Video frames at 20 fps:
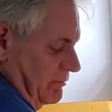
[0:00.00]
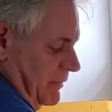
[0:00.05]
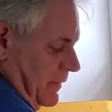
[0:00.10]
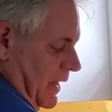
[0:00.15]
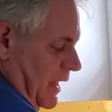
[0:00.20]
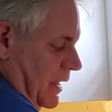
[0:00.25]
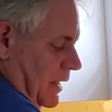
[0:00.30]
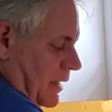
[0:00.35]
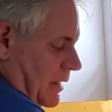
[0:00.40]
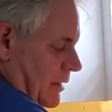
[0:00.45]

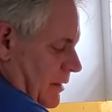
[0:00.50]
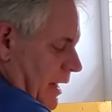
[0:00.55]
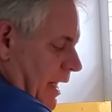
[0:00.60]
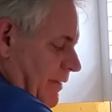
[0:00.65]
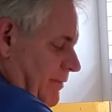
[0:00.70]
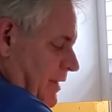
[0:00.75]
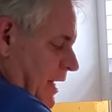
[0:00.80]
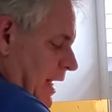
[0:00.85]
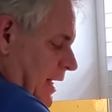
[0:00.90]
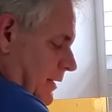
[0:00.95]
You know,
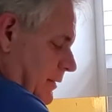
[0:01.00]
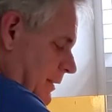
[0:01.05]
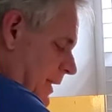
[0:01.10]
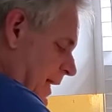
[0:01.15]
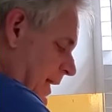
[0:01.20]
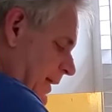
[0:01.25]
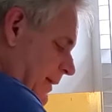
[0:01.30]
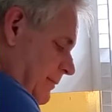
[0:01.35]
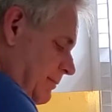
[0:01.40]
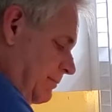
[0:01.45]
I've got
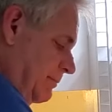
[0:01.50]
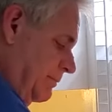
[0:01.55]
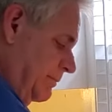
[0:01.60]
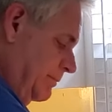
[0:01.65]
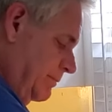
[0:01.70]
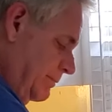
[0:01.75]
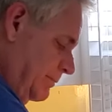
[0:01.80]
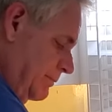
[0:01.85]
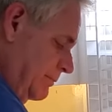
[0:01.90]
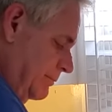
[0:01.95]
like,
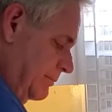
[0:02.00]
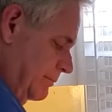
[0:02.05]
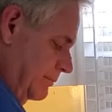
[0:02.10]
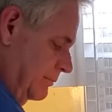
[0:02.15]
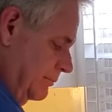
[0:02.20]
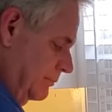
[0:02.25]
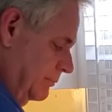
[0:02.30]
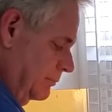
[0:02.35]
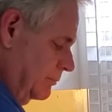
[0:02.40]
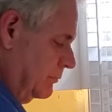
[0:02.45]

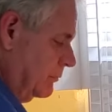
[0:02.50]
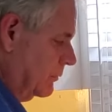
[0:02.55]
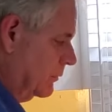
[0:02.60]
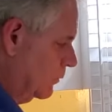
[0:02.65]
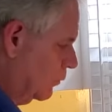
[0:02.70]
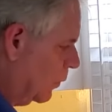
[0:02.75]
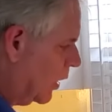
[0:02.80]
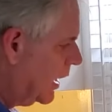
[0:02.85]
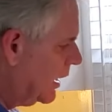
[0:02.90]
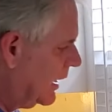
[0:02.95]

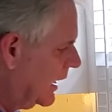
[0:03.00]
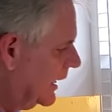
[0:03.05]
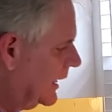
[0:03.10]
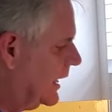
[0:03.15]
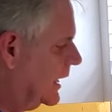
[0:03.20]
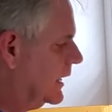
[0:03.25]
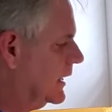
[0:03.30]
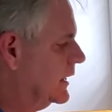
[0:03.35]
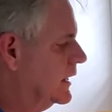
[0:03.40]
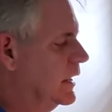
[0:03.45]
well, I
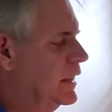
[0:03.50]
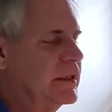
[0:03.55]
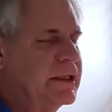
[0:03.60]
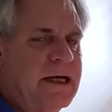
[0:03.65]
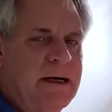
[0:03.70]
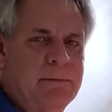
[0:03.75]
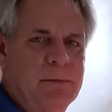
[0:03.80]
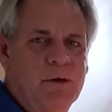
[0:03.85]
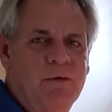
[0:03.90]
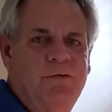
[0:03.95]
got it on
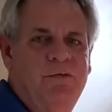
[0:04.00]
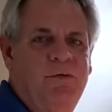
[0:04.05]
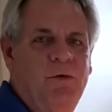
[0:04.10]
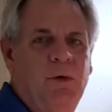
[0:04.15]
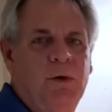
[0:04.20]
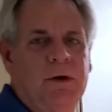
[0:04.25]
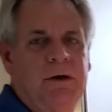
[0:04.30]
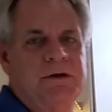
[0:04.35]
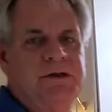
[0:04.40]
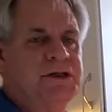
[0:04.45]
number
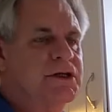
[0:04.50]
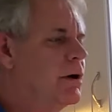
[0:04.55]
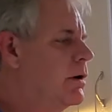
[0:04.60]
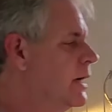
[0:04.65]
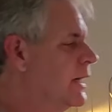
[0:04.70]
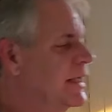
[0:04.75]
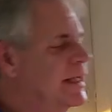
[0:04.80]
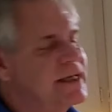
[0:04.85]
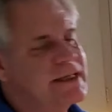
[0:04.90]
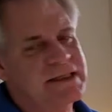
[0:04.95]
4. So
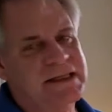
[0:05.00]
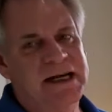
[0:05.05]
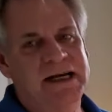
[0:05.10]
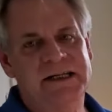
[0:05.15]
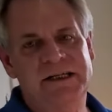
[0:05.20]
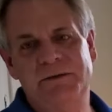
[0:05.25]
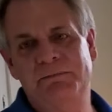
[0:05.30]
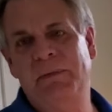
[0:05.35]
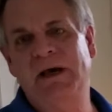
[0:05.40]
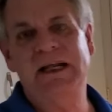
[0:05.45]
I guess
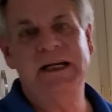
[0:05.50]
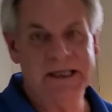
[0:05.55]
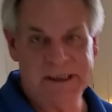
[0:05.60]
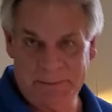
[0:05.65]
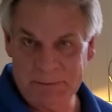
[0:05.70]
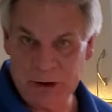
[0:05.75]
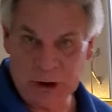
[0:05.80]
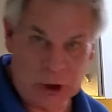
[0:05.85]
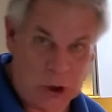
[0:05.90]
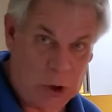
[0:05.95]
that's
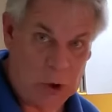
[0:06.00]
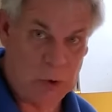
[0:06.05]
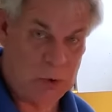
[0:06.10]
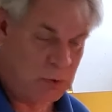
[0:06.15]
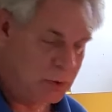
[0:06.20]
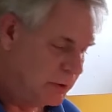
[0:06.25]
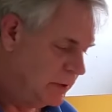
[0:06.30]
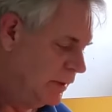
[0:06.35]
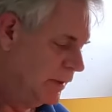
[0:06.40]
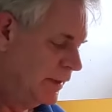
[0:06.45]
medium-low.
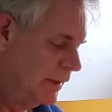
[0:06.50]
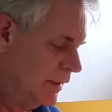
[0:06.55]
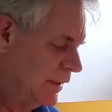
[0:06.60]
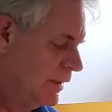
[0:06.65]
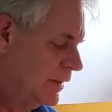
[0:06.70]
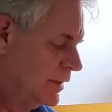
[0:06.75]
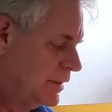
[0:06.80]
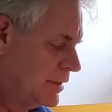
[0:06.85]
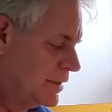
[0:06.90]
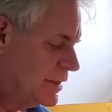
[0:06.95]

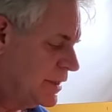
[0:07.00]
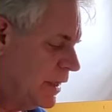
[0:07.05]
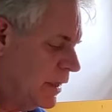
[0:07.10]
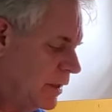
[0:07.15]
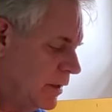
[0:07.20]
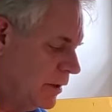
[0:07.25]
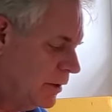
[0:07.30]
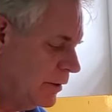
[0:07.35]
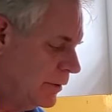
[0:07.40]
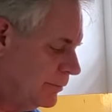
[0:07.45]

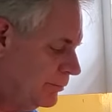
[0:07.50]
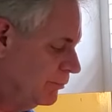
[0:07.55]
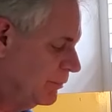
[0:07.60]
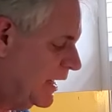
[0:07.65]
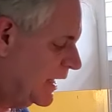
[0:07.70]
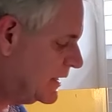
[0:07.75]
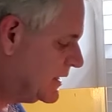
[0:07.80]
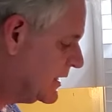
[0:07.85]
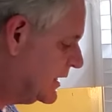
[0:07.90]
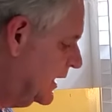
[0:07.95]
So
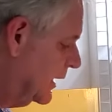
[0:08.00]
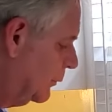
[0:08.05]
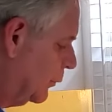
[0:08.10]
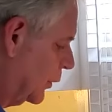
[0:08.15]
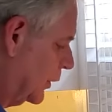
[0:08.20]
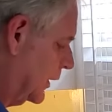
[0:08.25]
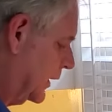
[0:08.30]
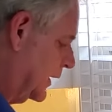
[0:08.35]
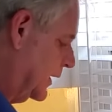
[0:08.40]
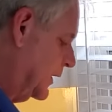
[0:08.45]
next thing
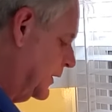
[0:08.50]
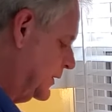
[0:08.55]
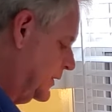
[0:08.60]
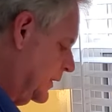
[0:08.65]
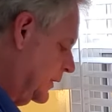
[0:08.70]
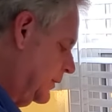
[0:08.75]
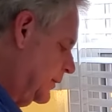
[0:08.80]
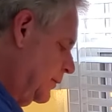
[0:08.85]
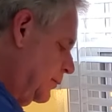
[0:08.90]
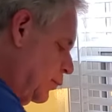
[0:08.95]
we're going to
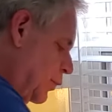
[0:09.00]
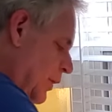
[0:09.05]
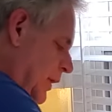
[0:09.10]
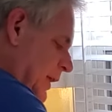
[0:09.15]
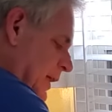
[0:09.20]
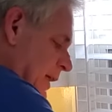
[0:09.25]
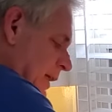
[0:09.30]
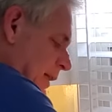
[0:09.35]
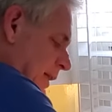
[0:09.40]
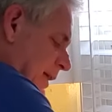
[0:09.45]
do, we're
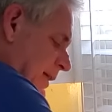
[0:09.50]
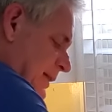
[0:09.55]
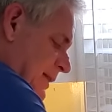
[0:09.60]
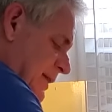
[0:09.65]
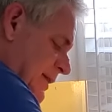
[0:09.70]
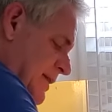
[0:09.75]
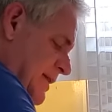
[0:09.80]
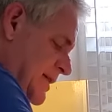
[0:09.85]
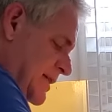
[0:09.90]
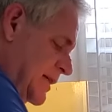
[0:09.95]
going to let
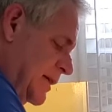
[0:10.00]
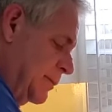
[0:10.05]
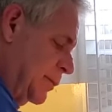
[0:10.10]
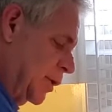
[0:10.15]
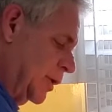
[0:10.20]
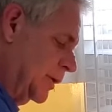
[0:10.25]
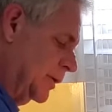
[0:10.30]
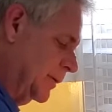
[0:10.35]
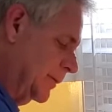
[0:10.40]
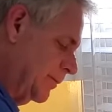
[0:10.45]
this
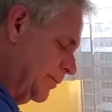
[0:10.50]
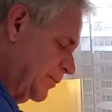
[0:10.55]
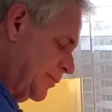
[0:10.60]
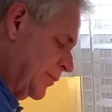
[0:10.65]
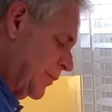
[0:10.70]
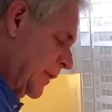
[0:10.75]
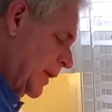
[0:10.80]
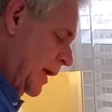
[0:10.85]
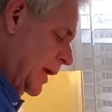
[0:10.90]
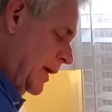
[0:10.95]
simmer.
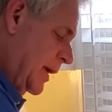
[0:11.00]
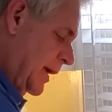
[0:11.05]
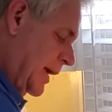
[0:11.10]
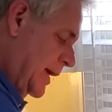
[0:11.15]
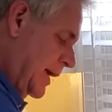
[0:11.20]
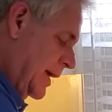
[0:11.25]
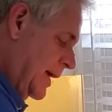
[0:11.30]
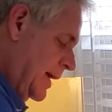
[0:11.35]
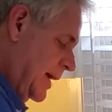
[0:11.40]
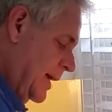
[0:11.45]

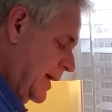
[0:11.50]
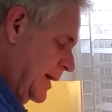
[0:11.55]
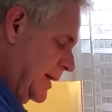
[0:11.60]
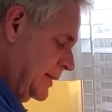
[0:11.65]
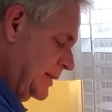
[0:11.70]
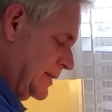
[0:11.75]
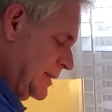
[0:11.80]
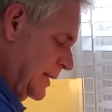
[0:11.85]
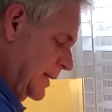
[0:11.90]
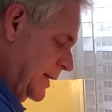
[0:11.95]

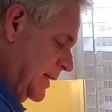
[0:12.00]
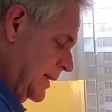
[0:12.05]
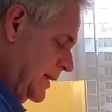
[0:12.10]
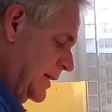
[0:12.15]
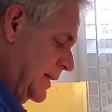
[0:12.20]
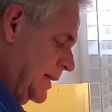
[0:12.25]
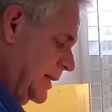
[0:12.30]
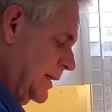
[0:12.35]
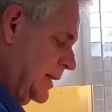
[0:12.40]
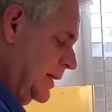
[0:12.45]
And
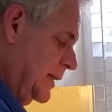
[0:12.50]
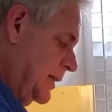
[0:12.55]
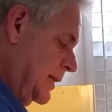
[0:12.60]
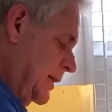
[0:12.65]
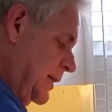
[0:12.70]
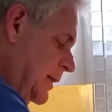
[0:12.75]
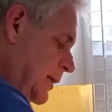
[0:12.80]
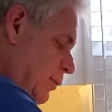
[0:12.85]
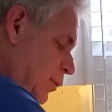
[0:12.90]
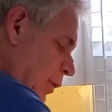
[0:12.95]

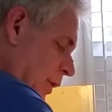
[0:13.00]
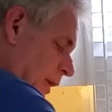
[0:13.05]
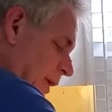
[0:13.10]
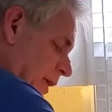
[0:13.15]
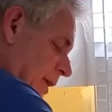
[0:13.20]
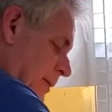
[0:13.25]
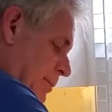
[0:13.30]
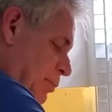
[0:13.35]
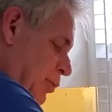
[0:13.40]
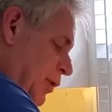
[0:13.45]
we're going
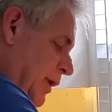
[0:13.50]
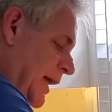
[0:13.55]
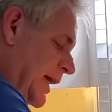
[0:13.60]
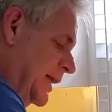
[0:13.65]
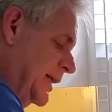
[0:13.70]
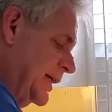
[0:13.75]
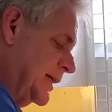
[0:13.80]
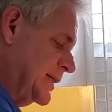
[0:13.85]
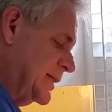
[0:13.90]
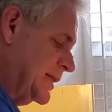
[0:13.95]
to
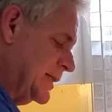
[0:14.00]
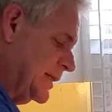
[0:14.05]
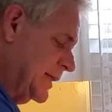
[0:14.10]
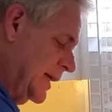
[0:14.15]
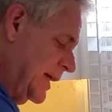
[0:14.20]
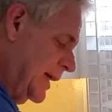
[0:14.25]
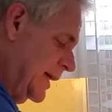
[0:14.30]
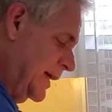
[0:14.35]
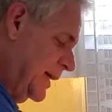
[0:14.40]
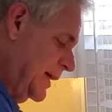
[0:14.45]
plate it.
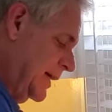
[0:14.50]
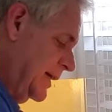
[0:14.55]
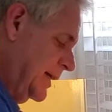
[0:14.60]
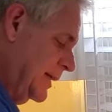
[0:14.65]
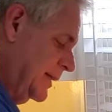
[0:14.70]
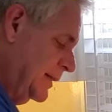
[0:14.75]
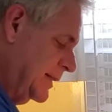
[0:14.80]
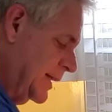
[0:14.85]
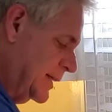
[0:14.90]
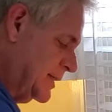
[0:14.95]

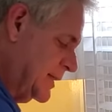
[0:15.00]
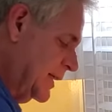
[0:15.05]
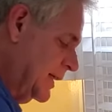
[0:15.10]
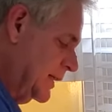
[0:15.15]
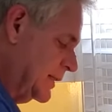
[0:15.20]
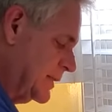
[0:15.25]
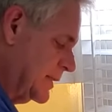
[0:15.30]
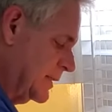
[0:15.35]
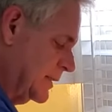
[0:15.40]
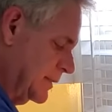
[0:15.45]
And that's
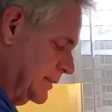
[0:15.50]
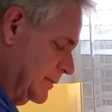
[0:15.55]
it.